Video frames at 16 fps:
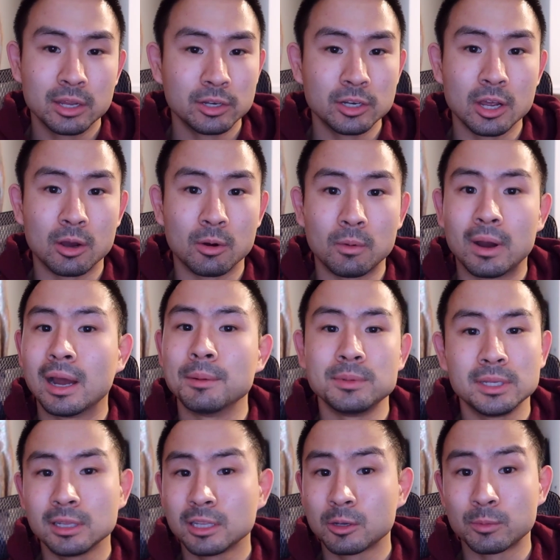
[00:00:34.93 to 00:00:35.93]
No, I'm
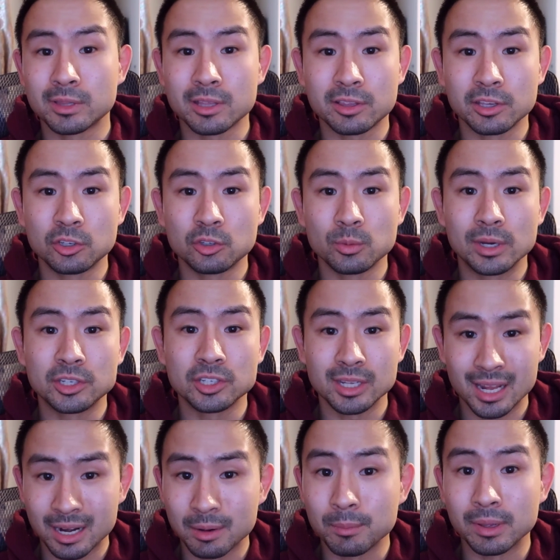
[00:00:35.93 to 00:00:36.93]
dealing with the situation
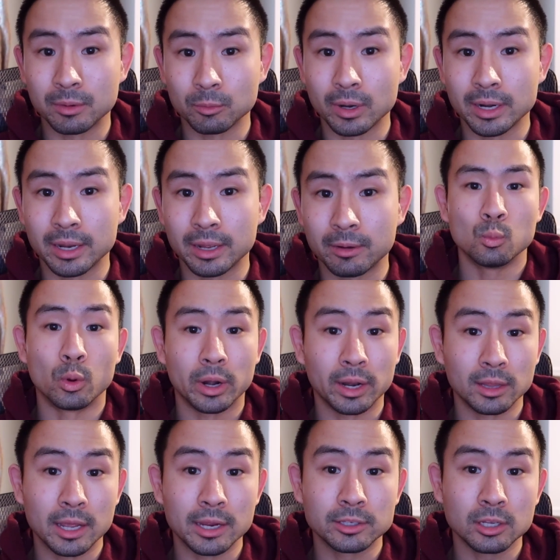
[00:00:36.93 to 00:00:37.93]
that I'm in right now. Would I
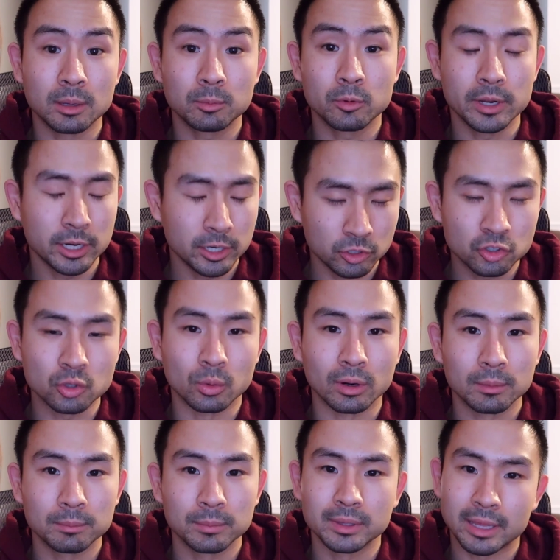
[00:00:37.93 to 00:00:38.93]
like to upgrade it?
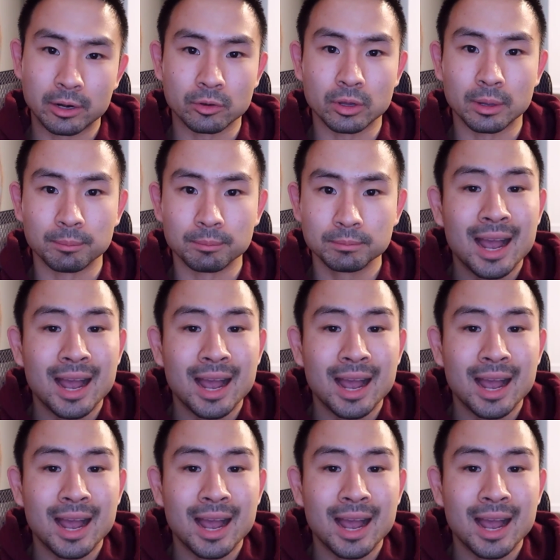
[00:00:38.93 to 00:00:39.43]
Sure, but that'll come.